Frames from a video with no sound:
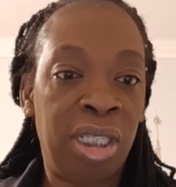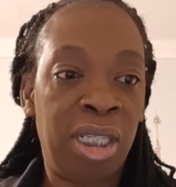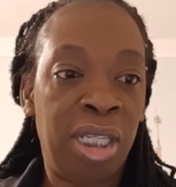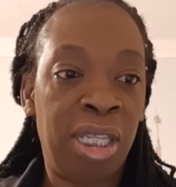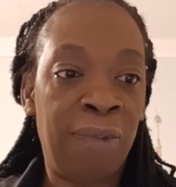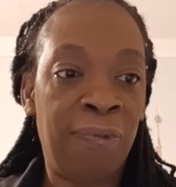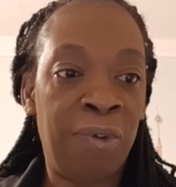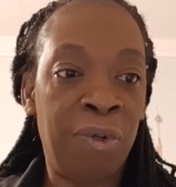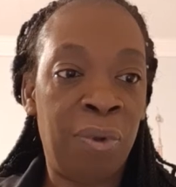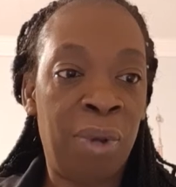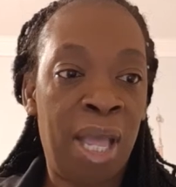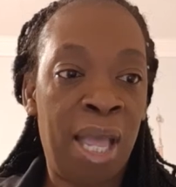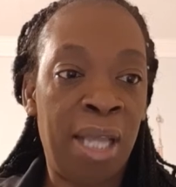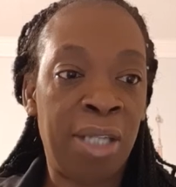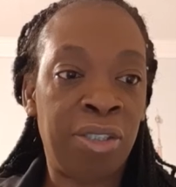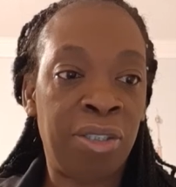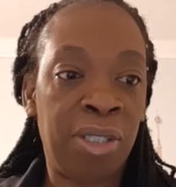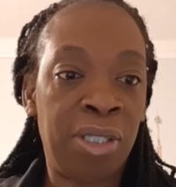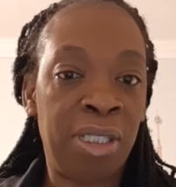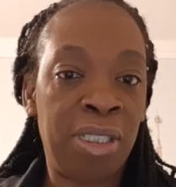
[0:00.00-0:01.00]
Even though
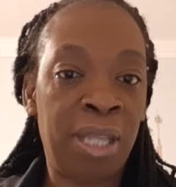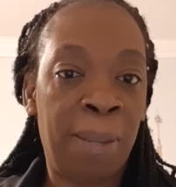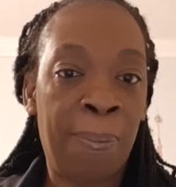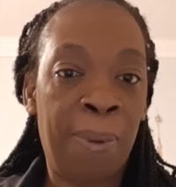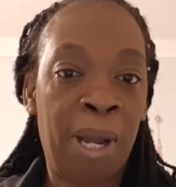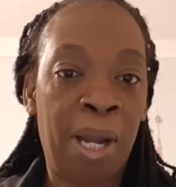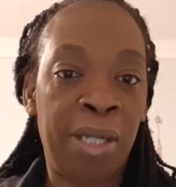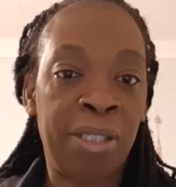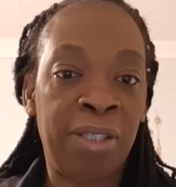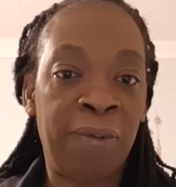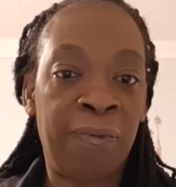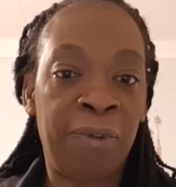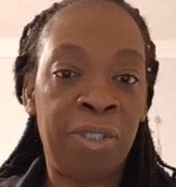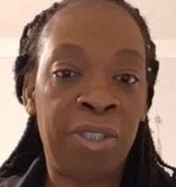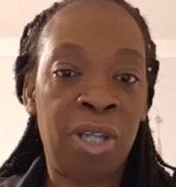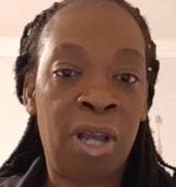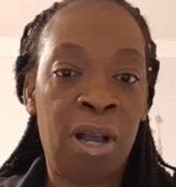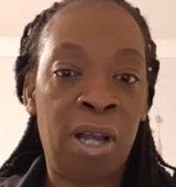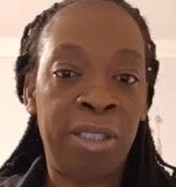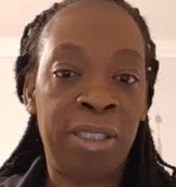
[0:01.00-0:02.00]
action is a part of our
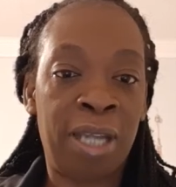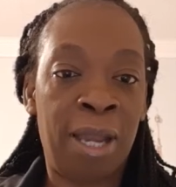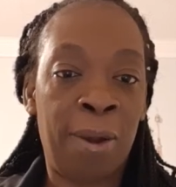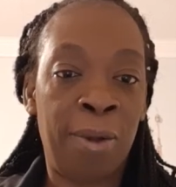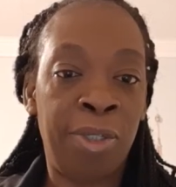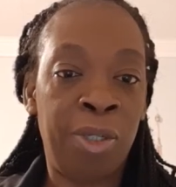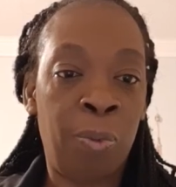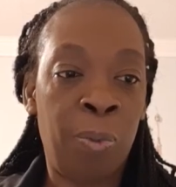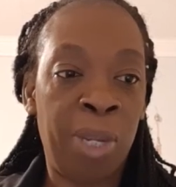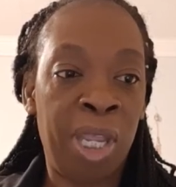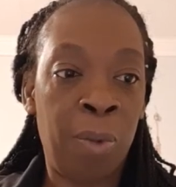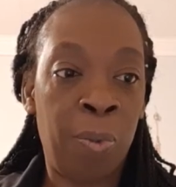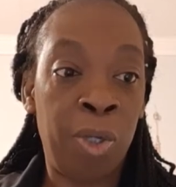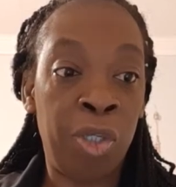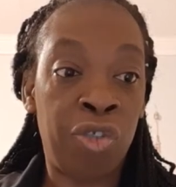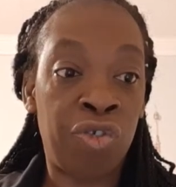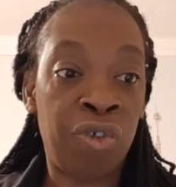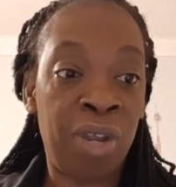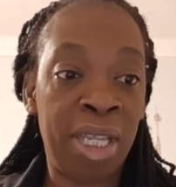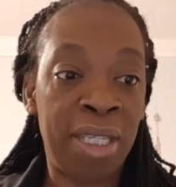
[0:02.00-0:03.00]
thought, or the way we
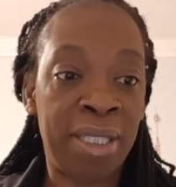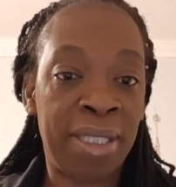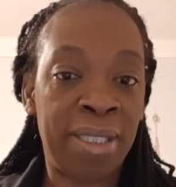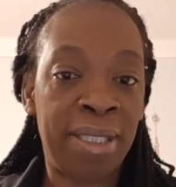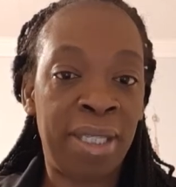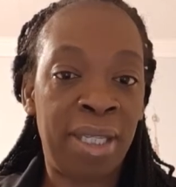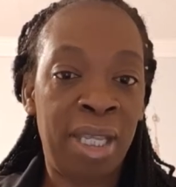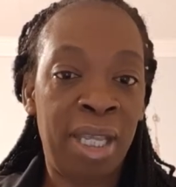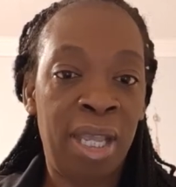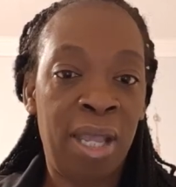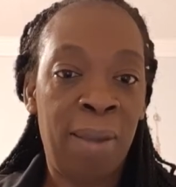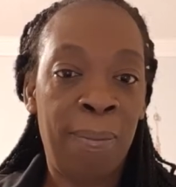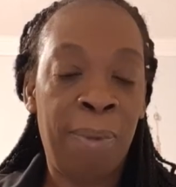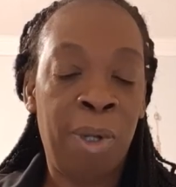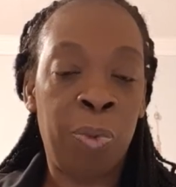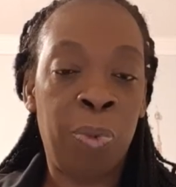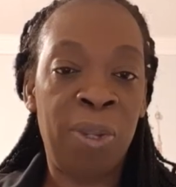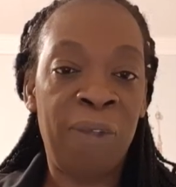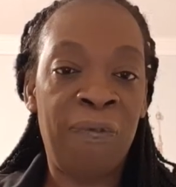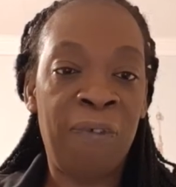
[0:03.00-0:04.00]
dress,
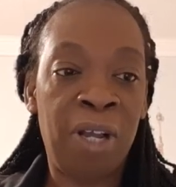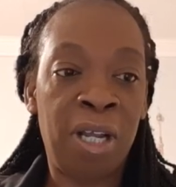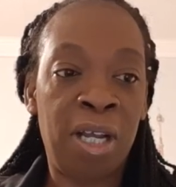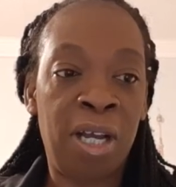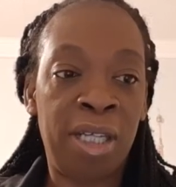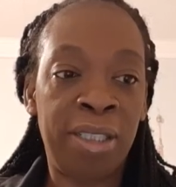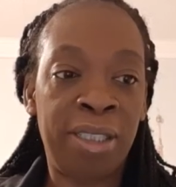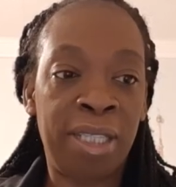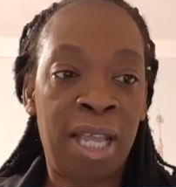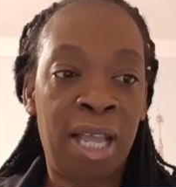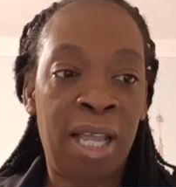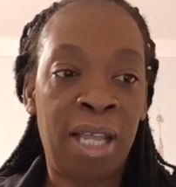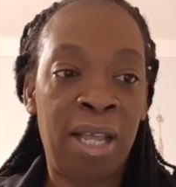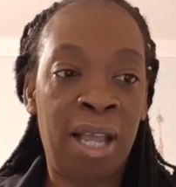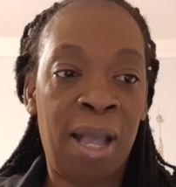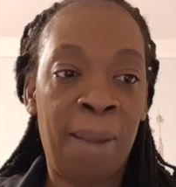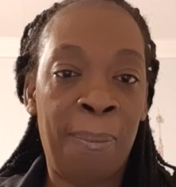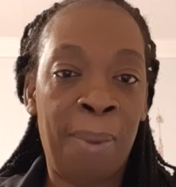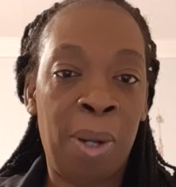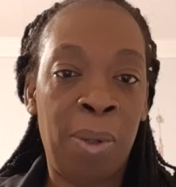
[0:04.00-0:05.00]
but we forgot
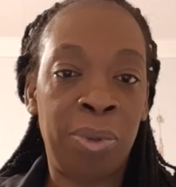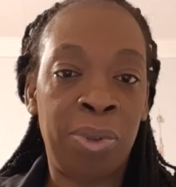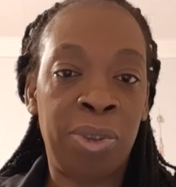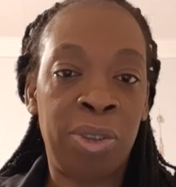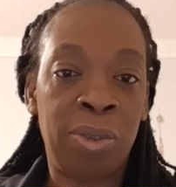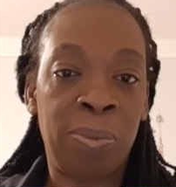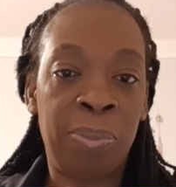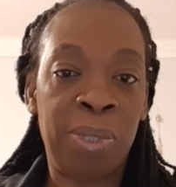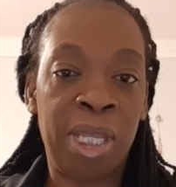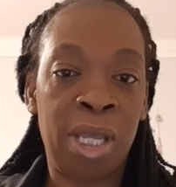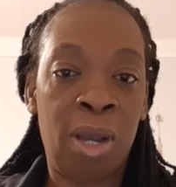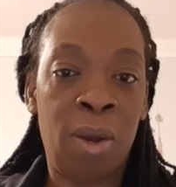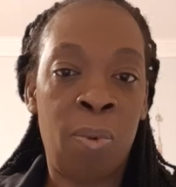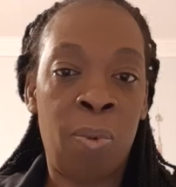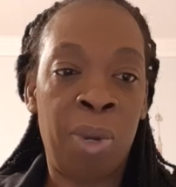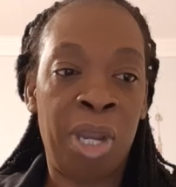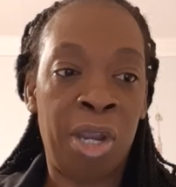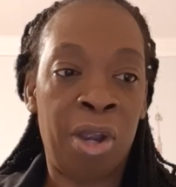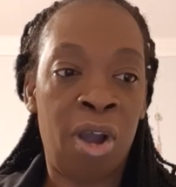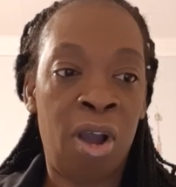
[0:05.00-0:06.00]
about to be
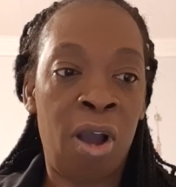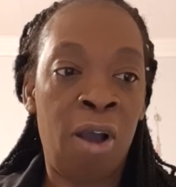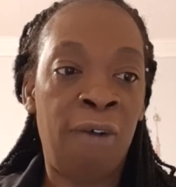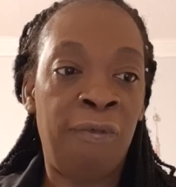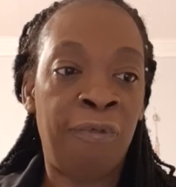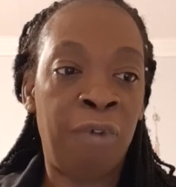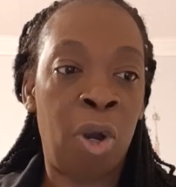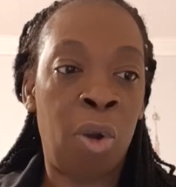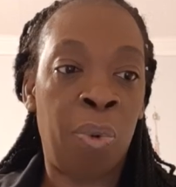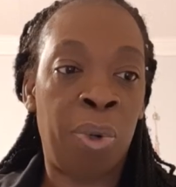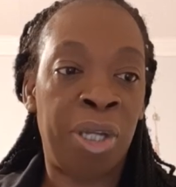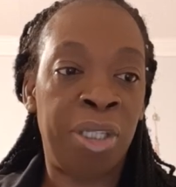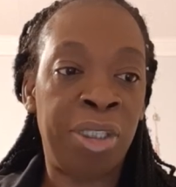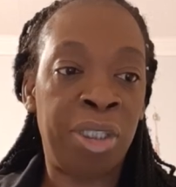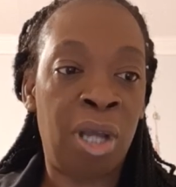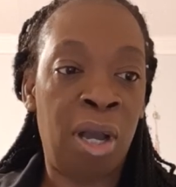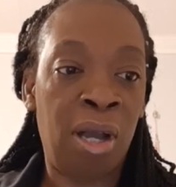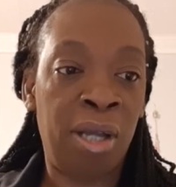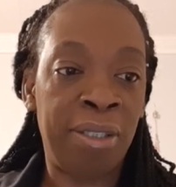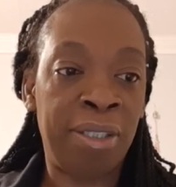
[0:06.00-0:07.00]
aware of our
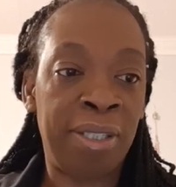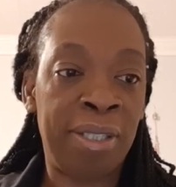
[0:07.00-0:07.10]
thought.